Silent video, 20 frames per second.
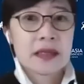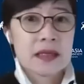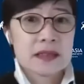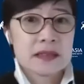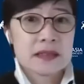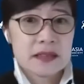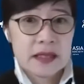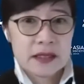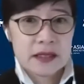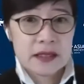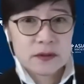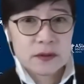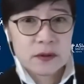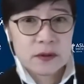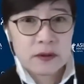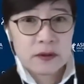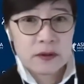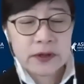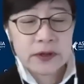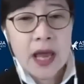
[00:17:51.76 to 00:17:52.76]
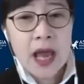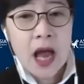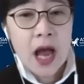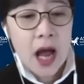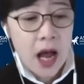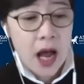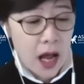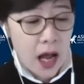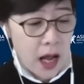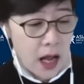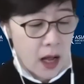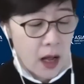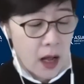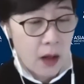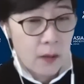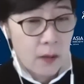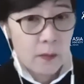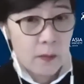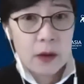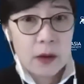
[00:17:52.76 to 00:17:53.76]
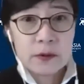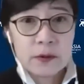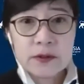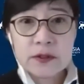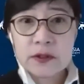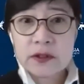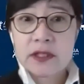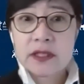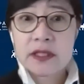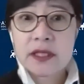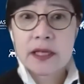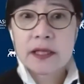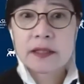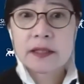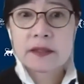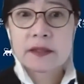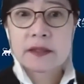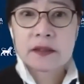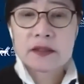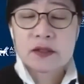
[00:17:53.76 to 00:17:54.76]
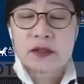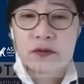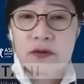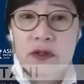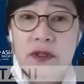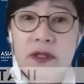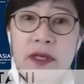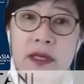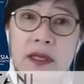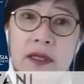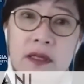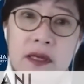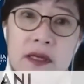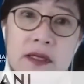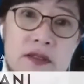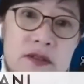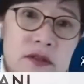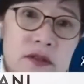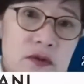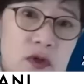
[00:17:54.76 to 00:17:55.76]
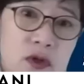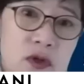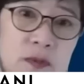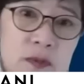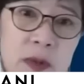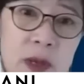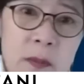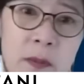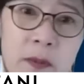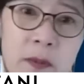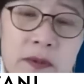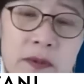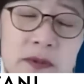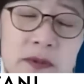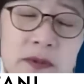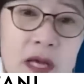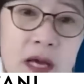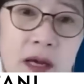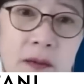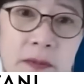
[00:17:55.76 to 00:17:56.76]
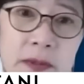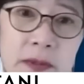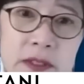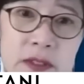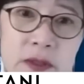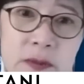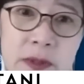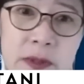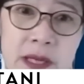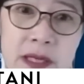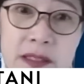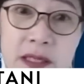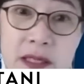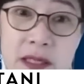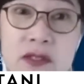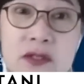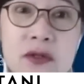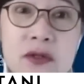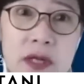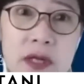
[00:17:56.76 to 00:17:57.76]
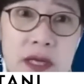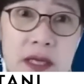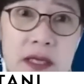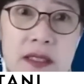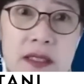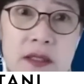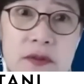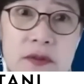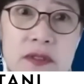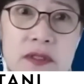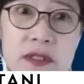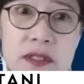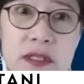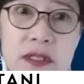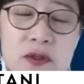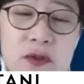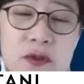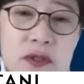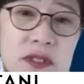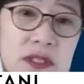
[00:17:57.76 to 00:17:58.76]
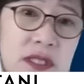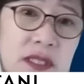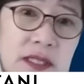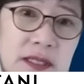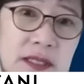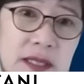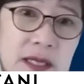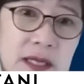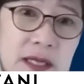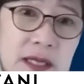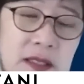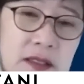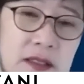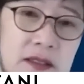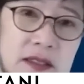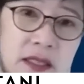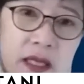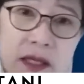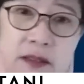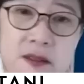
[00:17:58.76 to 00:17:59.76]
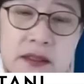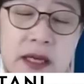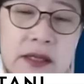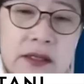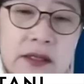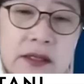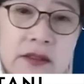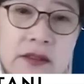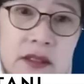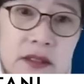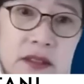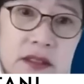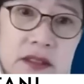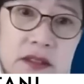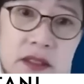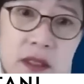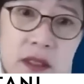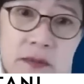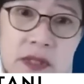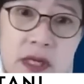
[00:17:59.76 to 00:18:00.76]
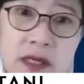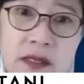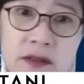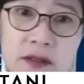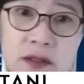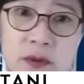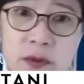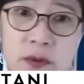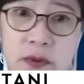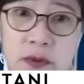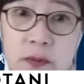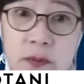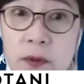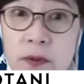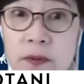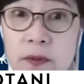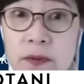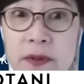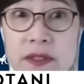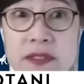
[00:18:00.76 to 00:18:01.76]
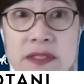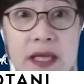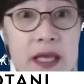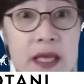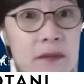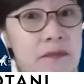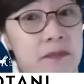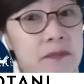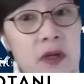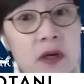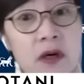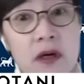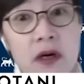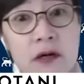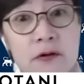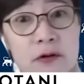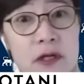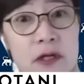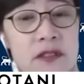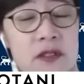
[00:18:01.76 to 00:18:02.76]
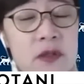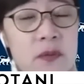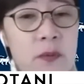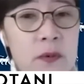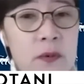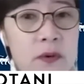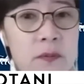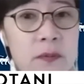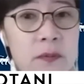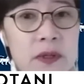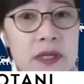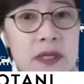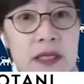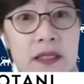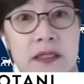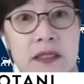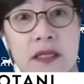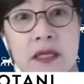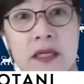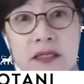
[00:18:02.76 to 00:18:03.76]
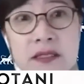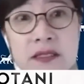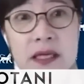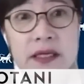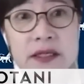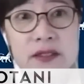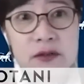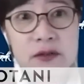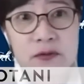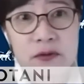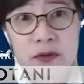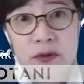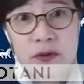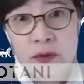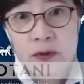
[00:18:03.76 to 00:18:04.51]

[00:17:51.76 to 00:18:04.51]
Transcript: Yes, thanks, Rorry. I was looking at the different headlines of newspapers in Japan yesterday, and it was interesting that the title and the subtitles were both the same across the board, but in slightly different